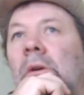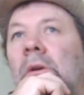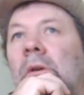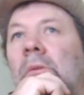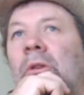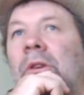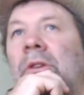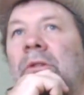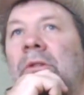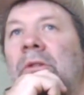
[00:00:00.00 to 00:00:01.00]
Abort
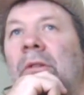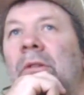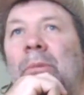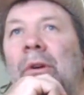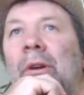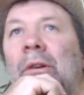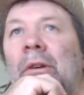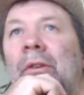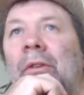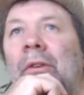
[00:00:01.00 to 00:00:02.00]
this crappy print
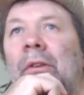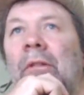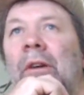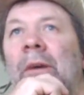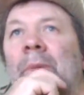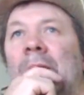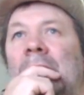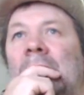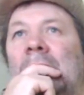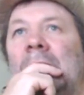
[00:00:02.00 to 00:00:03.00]
because it's already crappy.
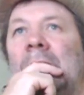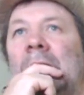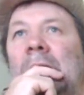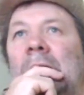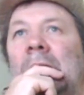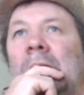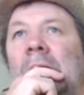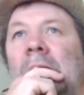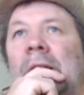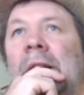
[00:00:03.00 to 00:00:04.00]

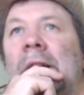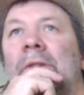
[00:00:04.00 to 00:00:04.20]
Cancel.